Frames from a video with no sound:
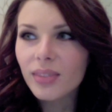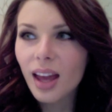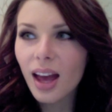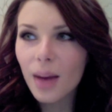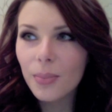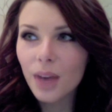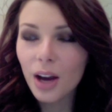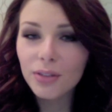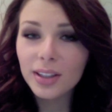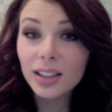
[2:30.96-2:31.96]
I
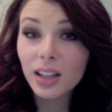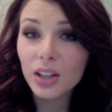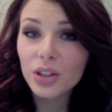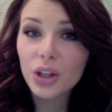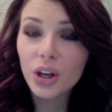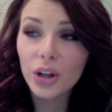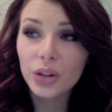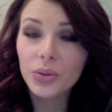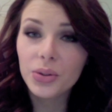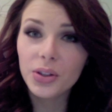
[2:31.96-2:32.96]
really liked her
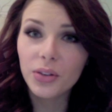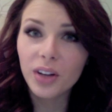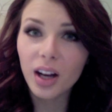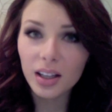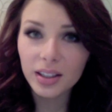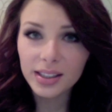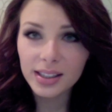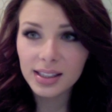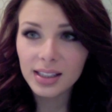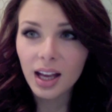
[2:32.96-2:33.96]
use of
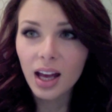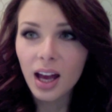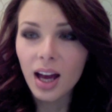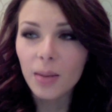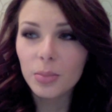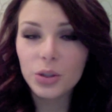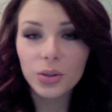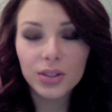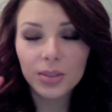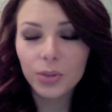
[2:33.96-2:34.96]
colours. She
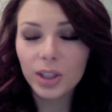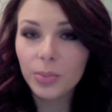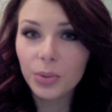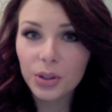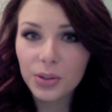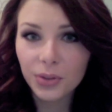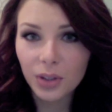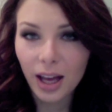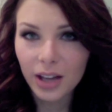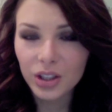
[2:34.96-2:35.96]
used some really beautiful
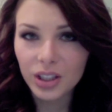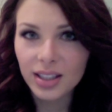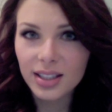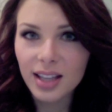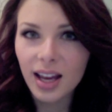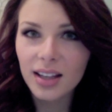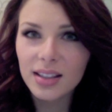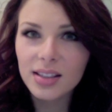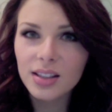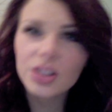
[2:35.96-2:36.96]
lashes,
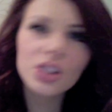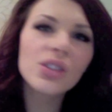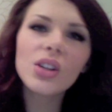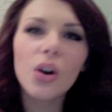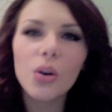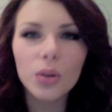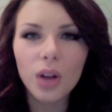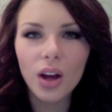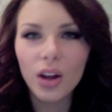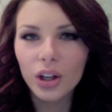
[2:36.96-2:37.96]
and just the whole
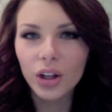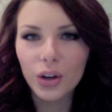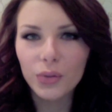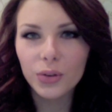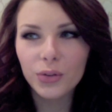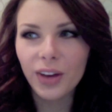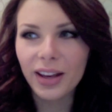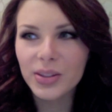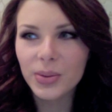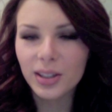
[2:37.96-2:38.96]
look of the
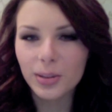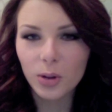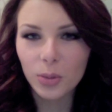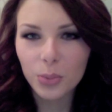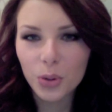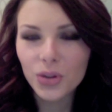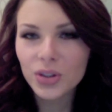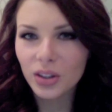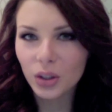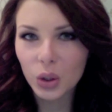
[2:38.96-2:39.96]
face with a little bit of
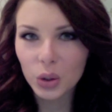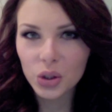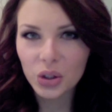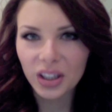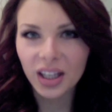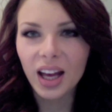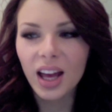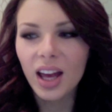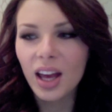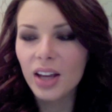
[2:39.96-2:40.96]
bronze and contouring
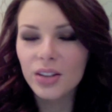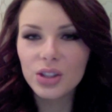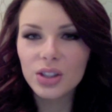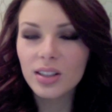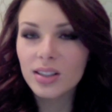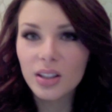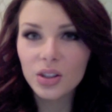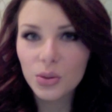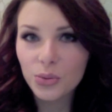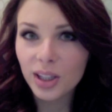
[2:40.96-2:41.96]
is just
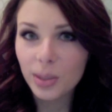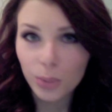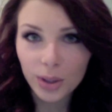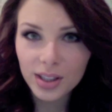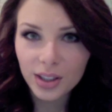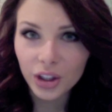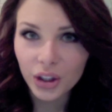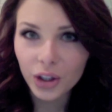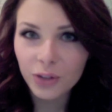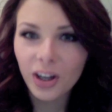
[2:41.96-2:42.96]
such a really pretty
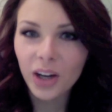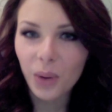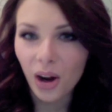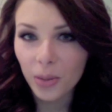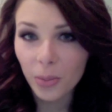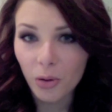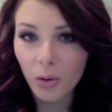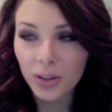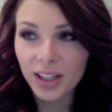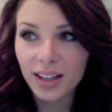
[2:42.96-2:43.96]
look, very
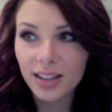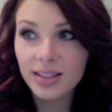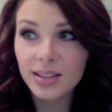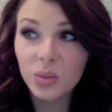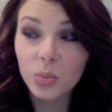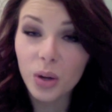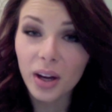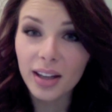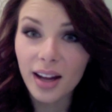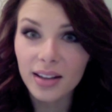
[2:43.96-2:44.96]
wearable, yet it's still
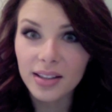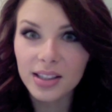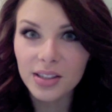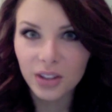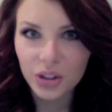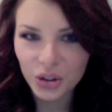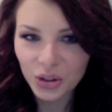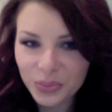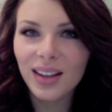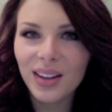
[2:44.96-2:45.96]
bright and
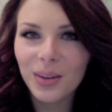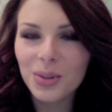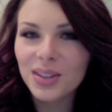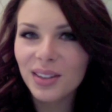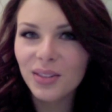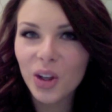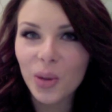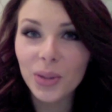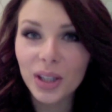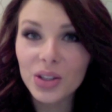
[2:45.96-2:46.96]
individual. It was a lovely
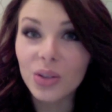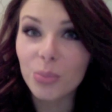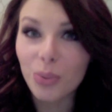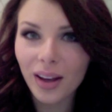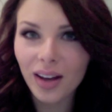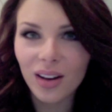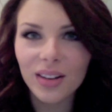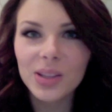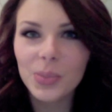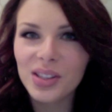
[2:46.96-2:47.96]
combination of bright
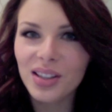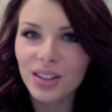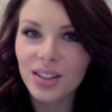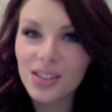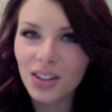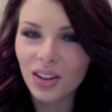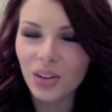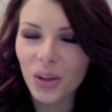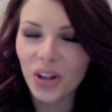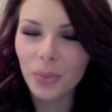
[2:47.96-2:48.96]
colours but done in a subtle,
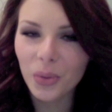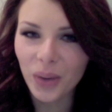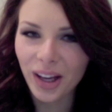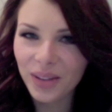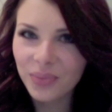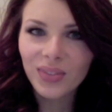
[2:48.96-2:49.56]
wearable way.